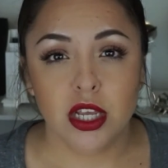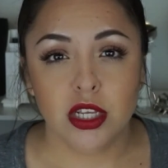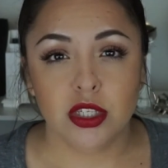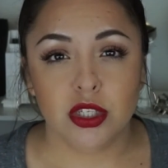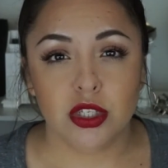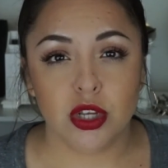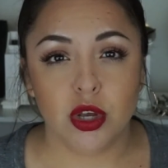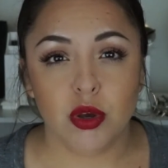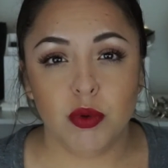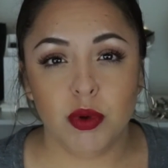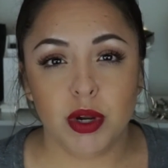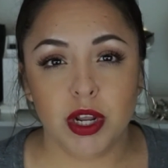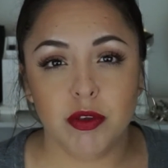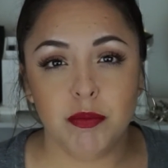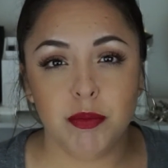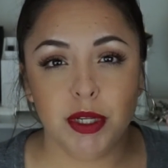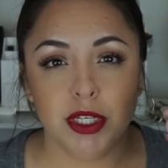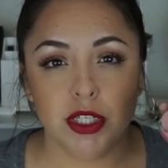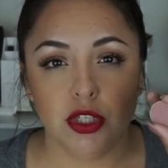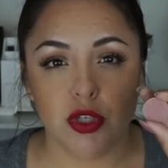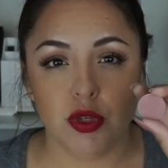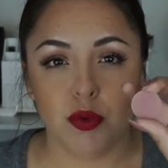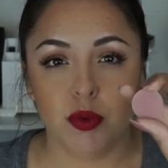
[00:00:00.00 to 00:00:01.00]
So what I've
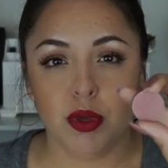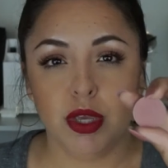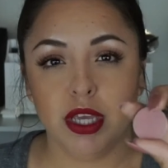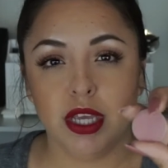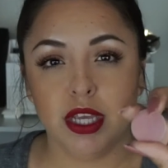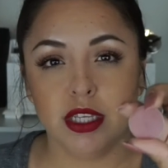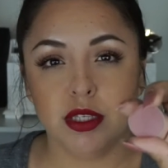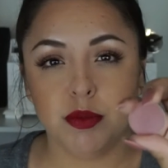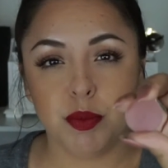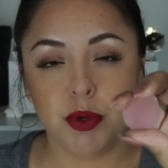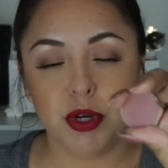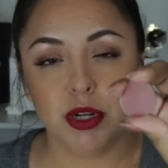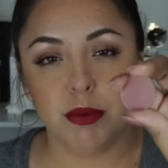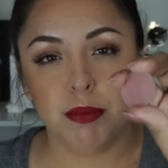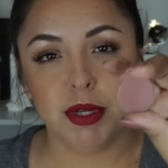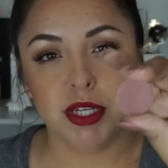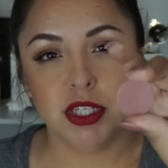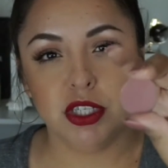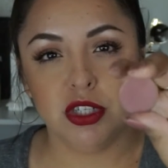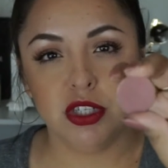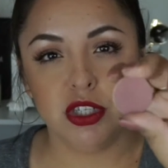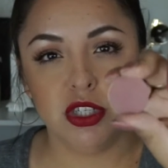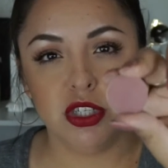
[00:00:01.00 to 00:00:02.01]
been doing is pretty
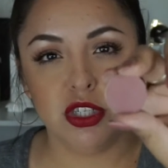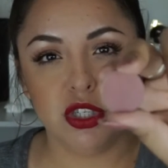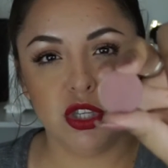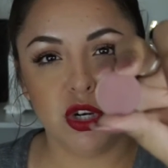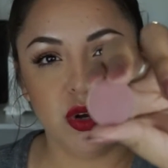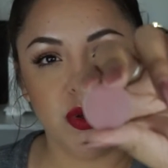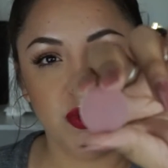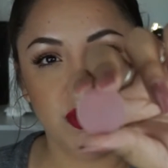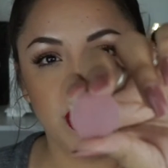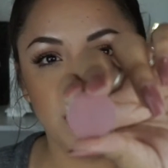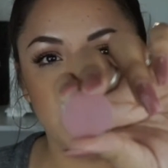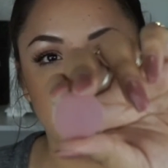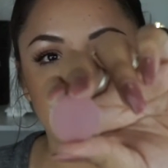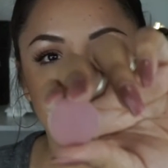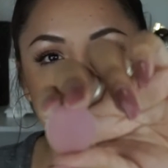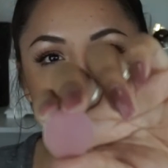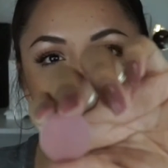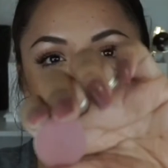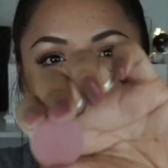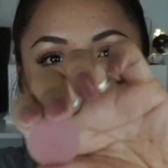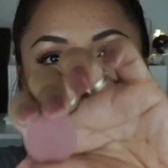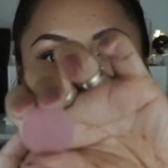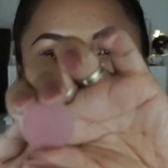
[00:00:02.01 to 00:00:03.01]
much just throwing
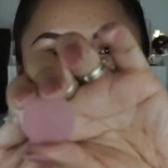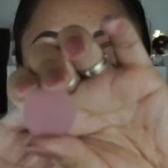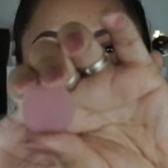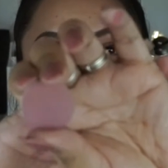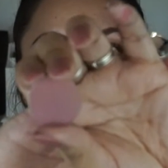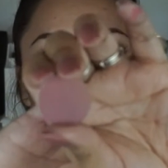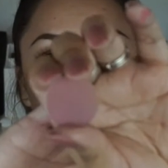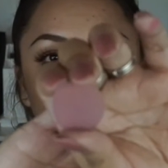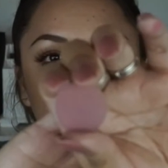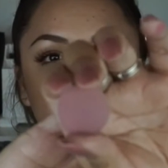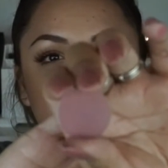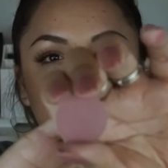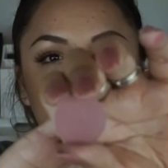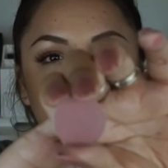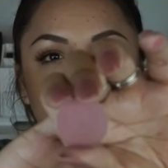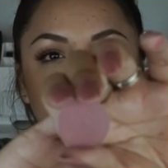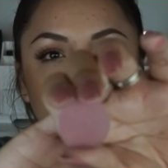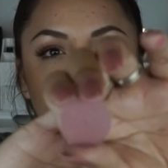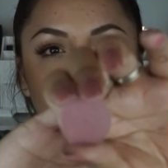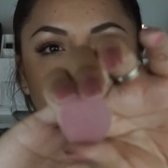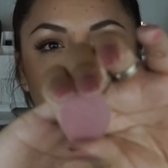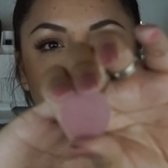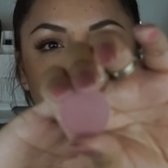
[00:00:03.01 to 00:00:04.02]
Cupcake in
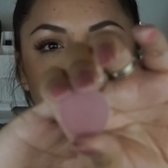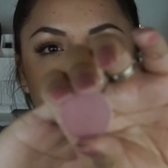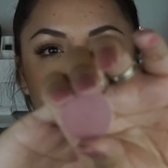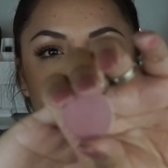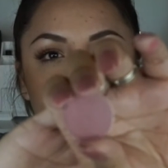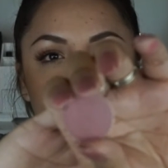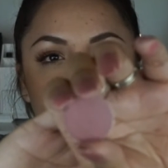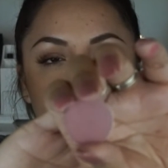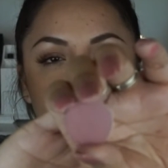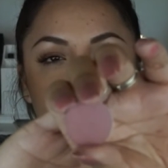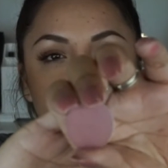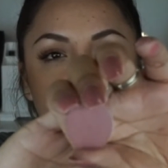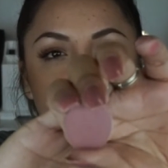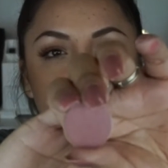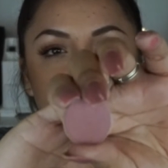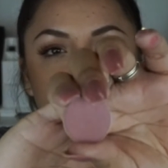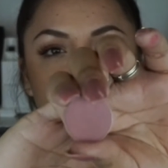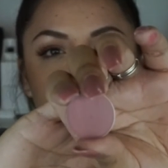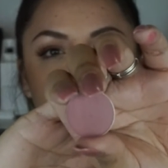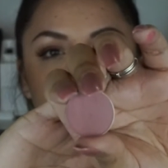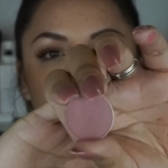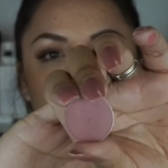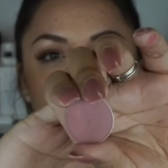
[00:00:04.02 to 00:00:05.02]
my crease
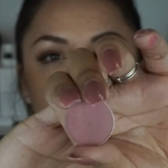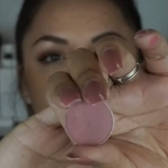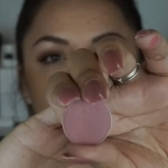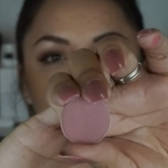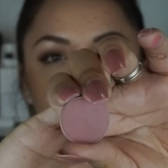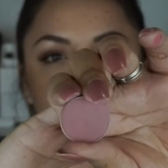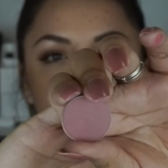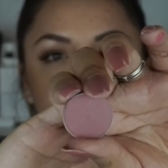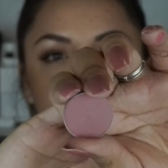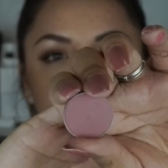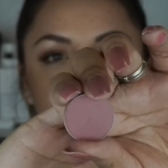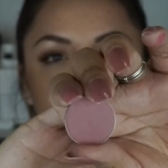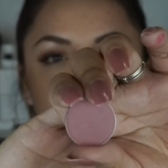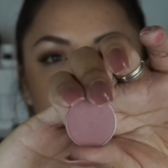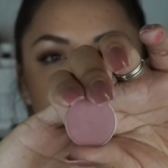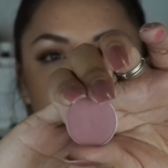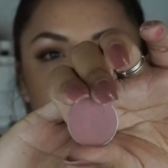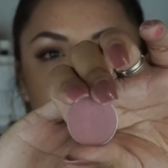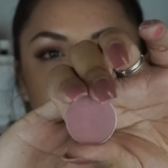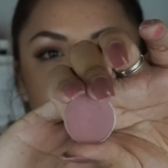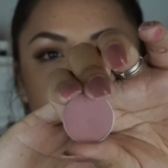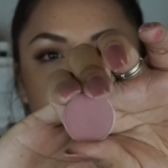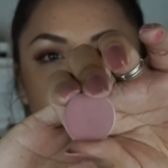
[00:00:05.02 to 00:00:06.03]
and kind of
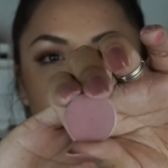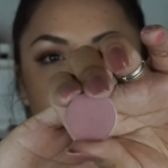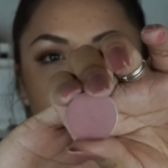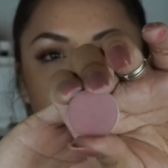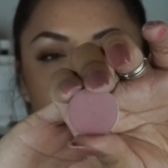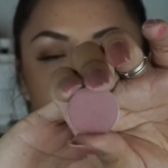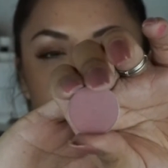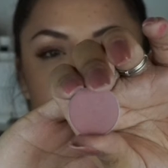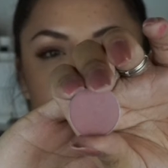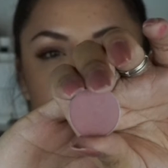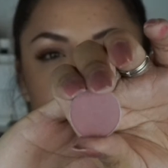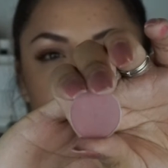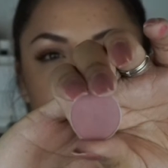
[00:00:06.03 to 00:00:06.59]
blending it out.